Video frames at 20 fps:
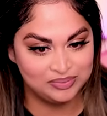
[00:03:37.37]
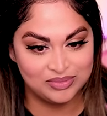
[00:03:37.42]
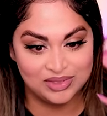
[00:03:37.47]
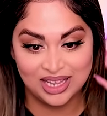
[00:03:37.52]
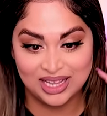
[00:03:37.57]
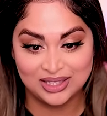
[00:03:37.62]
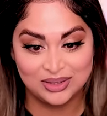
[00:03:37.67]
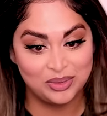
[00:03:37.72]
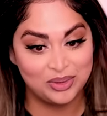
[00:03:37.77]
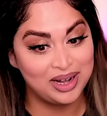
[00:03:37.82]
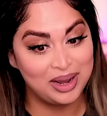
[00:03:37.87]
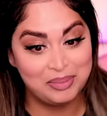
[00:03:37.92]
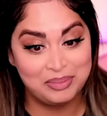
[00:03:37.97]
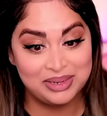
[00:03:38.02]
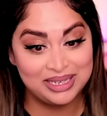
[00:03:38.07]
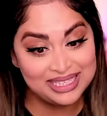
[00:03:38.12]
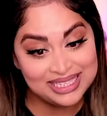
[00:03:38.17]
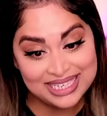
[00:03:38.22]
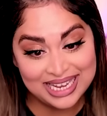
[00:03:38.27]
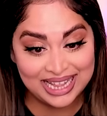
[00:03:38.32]
That's what
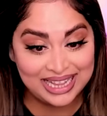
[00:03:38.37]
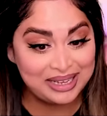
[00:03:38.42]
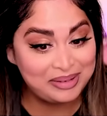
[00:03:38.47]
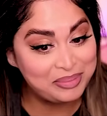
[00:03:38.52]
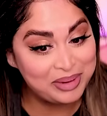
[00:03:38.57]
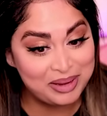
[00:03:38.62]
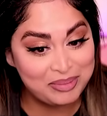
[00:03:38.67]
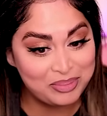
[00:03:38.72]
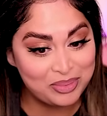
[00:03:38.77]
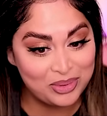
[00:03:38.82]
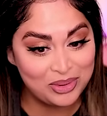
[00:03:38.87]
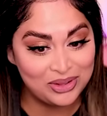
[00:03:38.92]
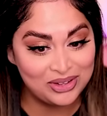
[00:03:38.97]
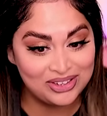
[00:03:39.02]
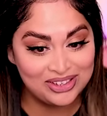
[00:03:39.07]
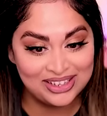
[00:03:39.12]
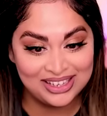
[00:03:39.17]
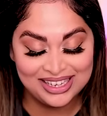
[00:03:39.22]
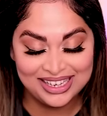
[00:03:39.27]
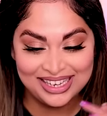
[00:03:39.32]
I've been telling people.
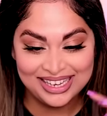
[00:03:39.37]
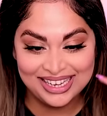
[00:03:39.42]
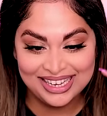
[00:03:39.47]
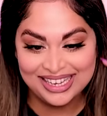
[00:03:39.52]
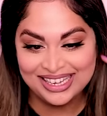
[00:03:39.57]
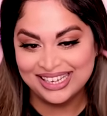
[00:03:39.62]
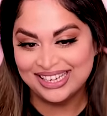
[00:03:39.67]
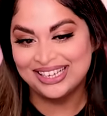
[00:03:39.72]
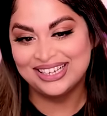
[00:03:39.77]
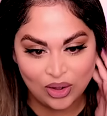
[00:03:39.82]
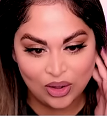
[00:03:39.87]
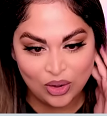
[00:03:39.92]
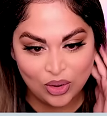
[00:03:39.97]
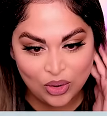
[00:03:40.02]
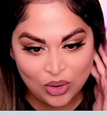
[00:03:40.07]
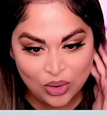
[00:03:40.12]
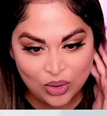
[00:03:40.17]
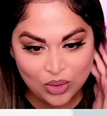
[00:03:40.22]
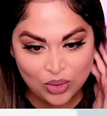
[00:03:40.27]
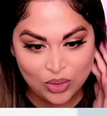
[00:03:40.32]

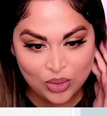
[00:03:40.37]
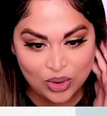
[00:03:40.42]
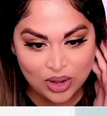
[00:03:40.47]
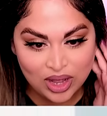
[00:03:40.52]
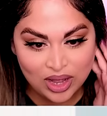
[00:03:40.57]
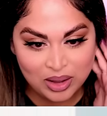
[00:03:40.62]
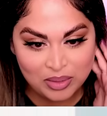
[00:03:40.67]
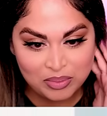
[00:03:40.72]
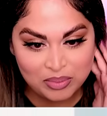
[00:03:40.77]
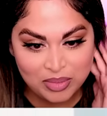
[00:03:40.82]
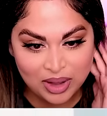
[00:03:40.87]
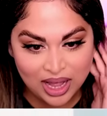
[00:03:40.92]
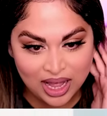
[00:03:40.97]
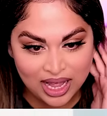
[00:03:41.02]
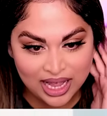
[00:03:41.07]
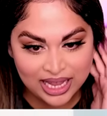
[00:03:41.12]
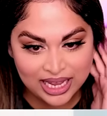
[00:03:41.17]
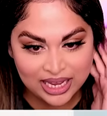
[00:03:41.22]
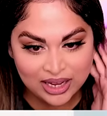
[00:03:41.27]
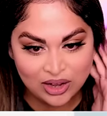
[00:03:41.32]
Oh
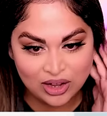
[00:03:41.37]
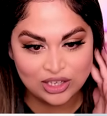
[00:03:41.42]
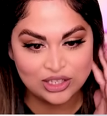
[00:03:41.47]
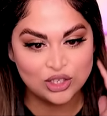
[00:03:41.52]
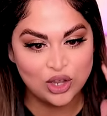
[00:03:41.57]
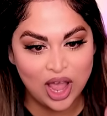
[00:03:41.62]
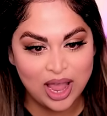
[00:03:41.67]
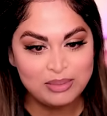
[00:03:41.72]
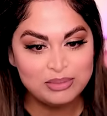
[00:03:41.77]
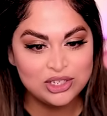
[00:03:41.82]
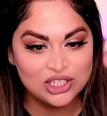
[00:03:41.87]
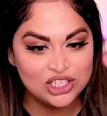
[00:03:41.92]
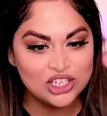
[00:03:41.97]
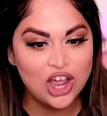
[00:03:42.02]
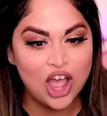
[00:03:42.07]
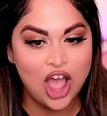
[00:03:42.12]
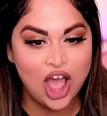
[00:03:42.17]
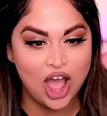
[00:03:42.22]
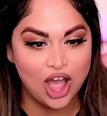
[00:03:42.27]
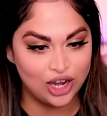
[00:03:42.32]
my God. So I'm just
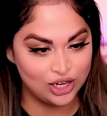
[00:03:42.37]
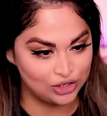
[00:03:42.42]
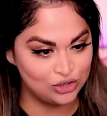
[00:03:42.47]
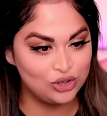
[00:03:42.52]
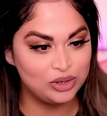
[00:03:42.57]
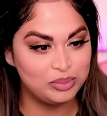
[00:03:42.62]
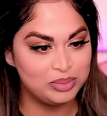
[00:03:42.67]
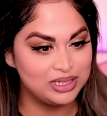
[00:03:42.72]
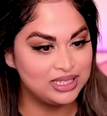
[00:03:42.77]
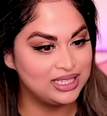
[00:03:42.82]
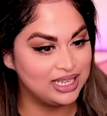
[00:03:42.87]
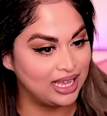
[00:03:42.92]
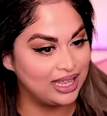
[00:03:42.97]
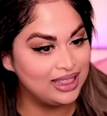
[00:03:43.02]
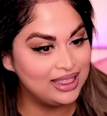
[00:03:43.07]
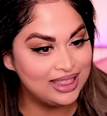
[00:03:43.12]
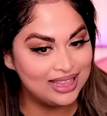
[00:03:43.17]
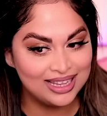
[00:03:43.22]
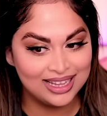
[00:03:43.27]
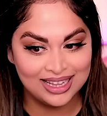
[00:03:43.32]

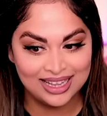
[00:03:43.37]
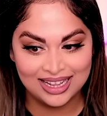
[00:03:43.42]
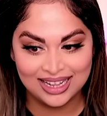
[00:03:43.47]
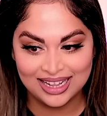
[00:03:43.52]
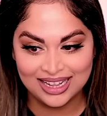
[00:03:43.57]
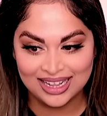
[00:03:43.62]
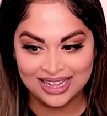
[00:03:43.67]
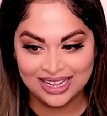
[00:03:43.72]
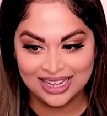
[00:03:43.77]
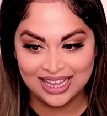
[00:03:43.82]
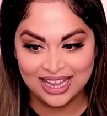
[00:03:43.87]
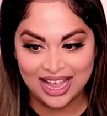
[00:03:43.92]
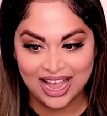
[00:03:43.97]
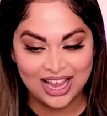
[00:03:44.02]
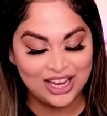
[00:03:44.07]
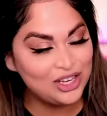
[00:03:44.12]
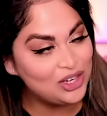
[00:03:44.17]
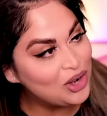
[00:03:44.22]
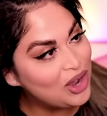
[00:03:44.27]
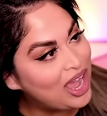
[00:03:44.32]
100%.
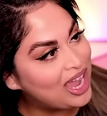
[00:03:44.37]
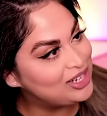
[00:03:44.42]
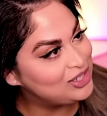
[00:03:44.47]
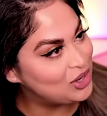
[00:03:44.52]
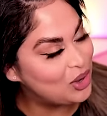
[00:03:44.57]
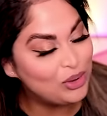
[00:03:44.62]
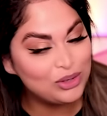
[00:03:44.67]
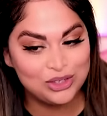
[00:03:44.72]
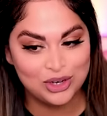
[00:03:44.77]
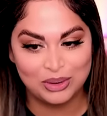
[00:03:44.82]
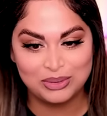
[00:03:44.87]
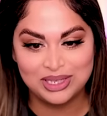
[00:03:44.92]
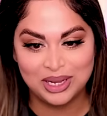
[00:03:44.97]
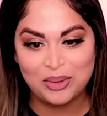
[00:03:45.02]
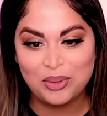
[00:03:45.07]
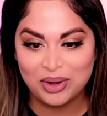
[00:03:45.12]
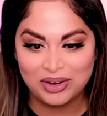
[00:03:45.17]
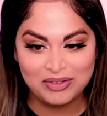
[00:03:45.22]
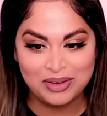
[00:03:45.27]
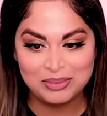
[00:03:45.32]
You know, I told you, I was
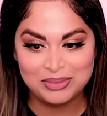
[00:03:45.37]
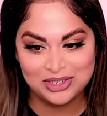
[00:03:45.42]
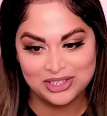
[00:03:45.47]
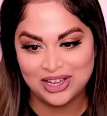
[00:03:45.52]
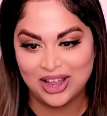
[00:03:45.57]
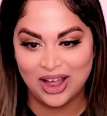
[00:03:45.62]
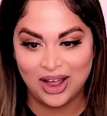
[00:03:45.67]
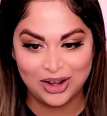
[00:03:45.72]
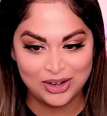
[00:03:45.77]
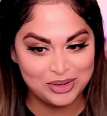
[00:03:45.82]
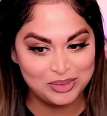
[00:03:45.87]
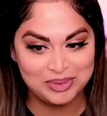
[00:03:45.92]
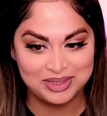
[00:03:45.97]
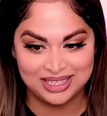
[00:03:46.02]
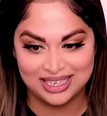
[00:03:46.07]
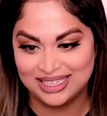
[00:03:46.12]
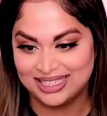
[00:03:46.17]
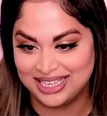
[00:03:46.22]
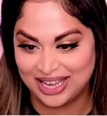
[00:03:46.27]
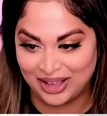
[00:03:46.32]
like, what if I'm just
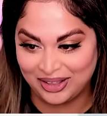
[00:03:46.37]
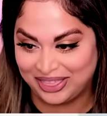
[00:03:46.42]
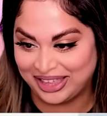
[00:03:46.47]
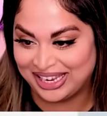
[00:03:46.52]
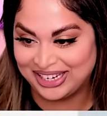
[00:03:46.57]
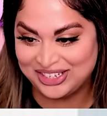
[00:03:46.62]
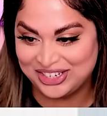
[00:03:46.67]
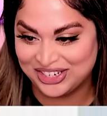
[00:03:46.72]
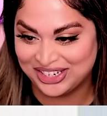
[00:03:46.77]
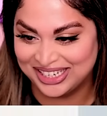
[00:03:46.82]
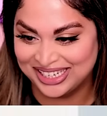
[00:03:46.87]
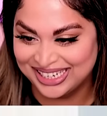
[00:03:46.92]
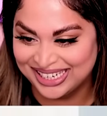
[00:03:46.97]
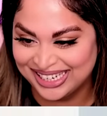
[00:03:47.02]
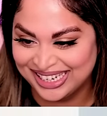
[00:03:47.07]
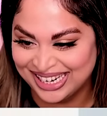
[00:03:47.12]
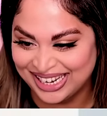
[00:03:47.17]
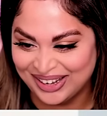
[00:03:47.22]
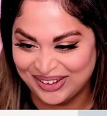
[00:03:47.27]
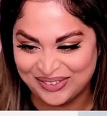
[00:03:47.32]
100% South
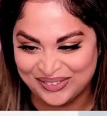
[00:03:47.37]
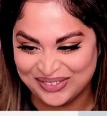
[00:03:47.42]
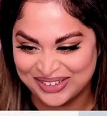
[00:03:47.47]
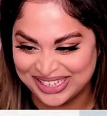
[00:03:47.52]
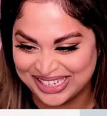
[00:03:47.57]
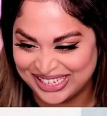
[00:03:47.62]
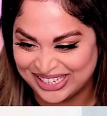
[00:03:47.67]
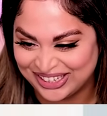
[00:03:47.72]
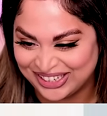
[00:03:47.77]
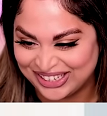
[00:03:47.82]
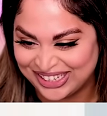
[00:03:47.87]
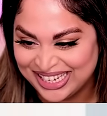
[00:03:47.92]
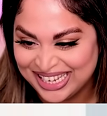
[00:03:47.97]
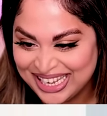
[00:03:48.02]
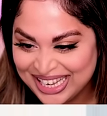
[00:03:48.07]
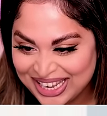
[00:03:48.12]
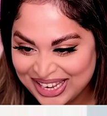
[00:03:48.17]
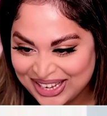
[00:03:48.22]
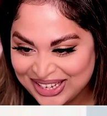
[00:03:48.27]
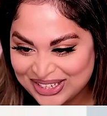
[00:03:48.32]
Asian? Oh my God.
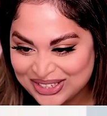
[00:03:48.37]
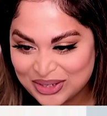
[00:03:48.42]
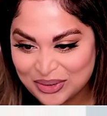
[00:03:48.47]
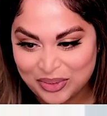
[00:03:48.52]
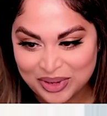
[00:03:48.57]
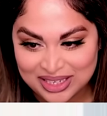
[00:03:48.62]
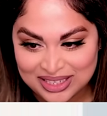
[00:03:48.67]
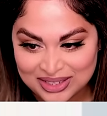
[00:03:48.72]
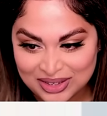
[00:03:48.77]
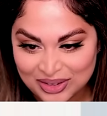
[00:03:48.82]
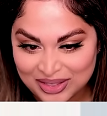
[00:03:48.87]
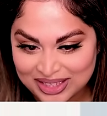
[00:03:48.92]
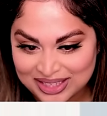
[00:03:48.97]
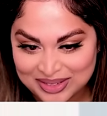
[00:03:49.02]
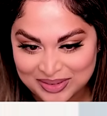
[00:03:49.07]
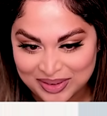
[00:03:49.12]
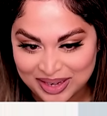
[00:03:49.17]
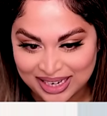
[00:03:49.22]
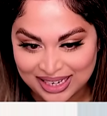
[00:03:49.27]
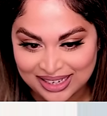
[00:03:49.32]
So what does all
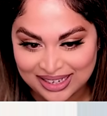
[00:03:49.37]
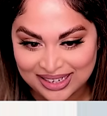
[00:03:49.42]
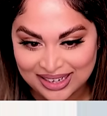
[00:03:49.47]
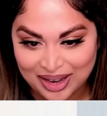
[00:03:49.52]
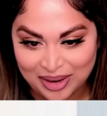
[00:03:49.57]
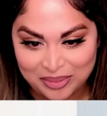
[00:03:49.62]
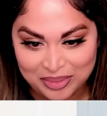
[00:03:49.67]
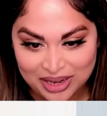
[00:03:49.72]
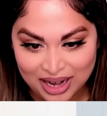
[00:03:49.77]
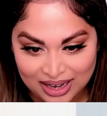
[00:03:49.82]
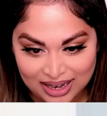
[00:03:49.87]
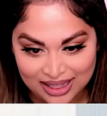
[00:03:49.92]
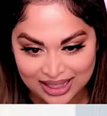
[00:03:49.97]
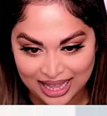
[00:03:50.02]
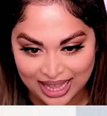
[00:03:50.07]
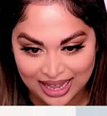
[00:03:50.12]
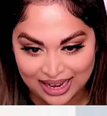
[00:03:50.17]
this mean? I'm none of that.